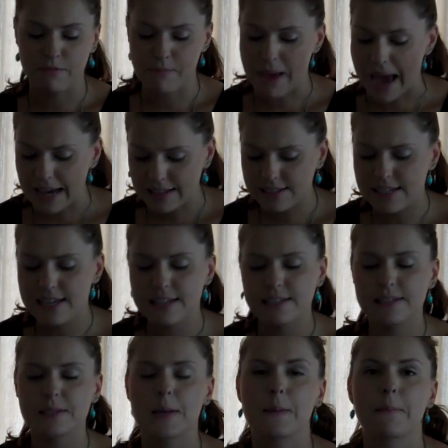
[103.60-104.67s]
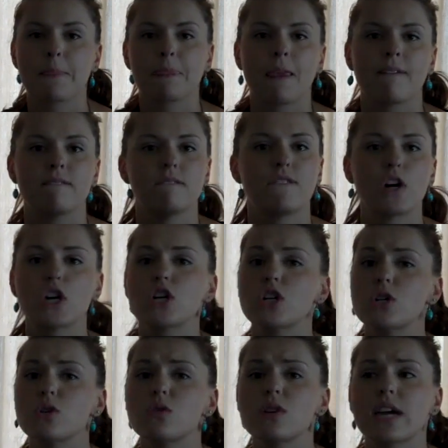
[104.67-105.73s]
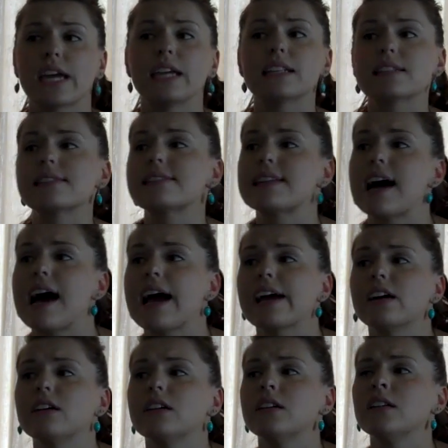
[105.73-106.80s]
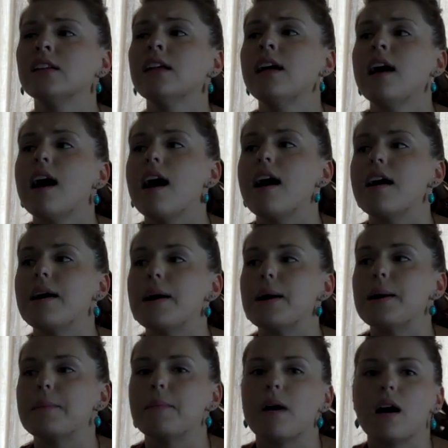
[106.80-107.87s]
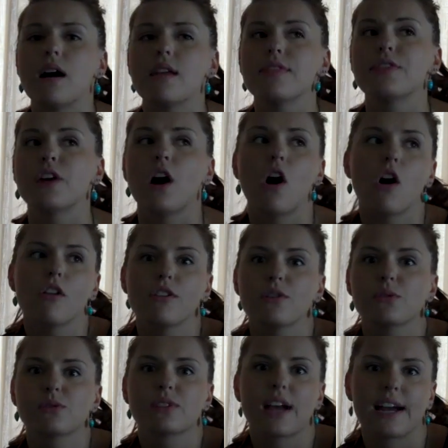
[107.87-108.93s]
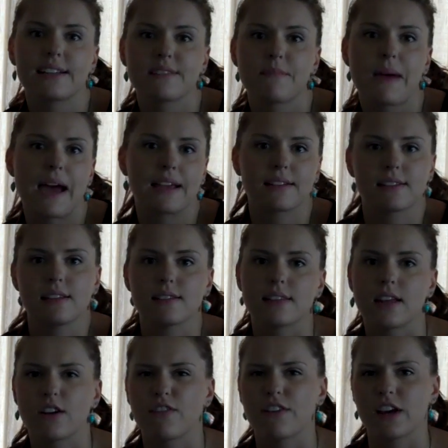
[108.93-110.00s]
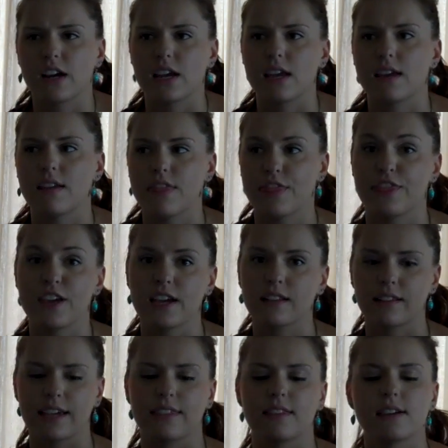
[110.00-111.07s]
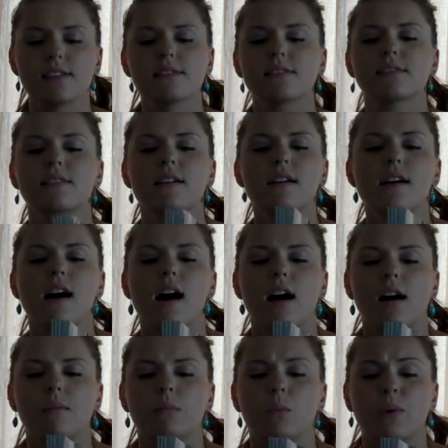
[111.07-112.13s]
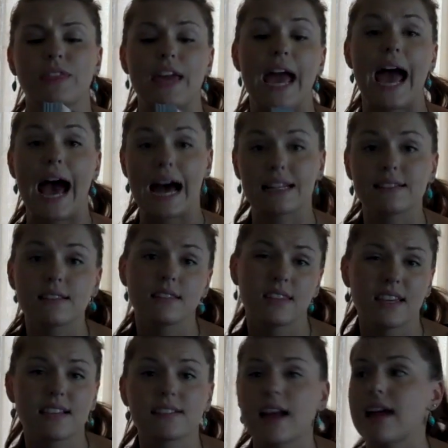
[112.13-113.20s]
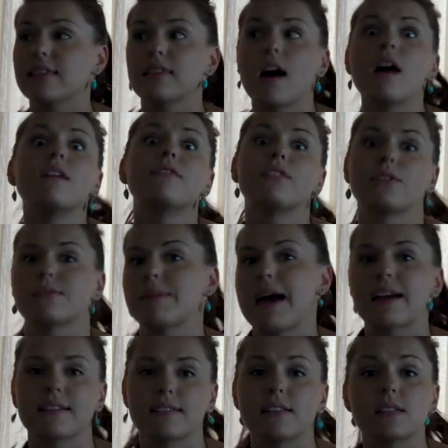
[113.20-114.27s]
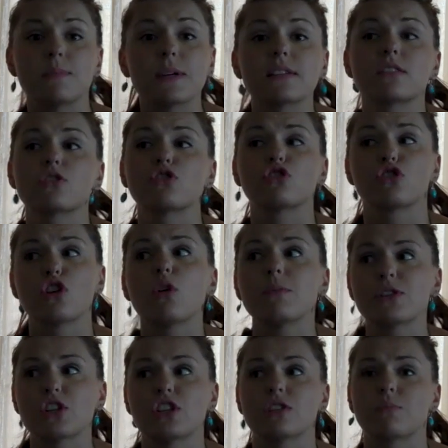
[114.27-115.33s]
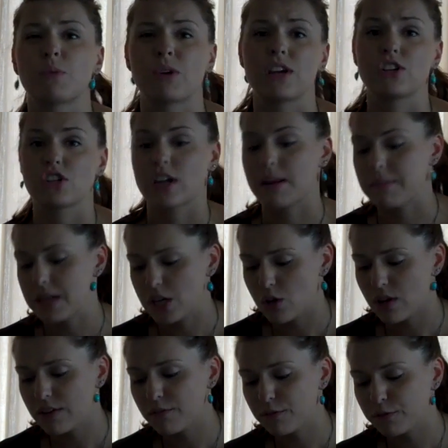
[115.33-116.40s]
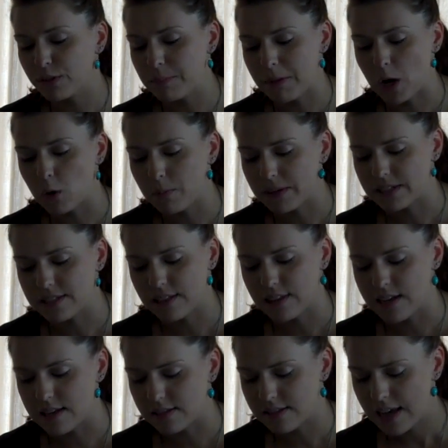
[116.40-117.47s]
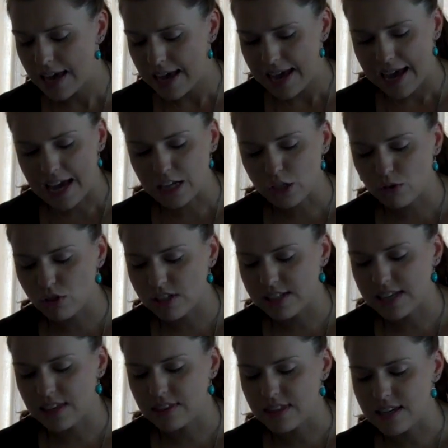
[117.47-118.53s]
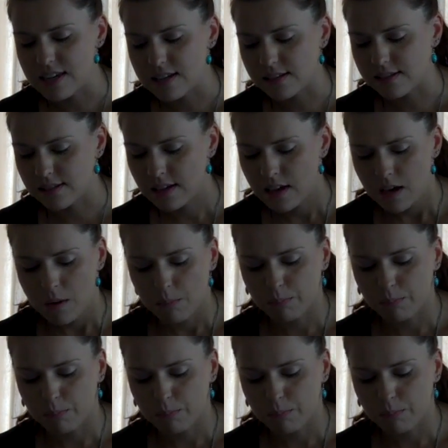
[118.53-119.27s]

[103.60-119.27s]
magazines, Vogue, InStyle, all those kinds of magazines that are very thick like this, with ads and things. I love those magazines because there's so much inspiration. I mean, you can flip open to these and you just get these,